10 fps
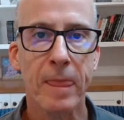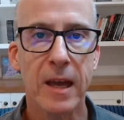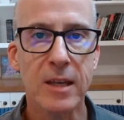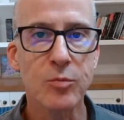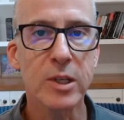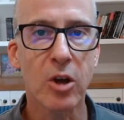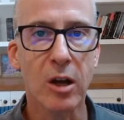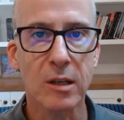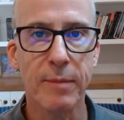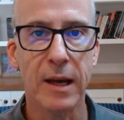As we
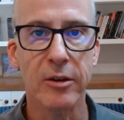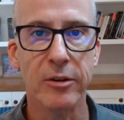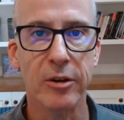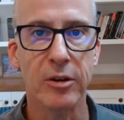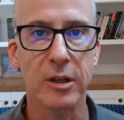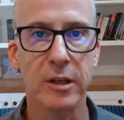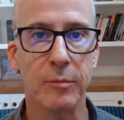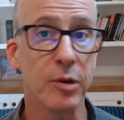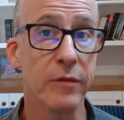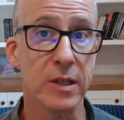talked about on a
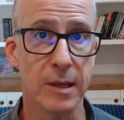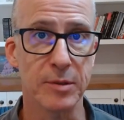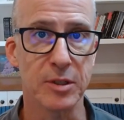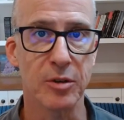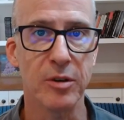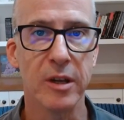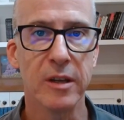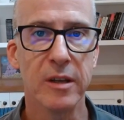previous episode,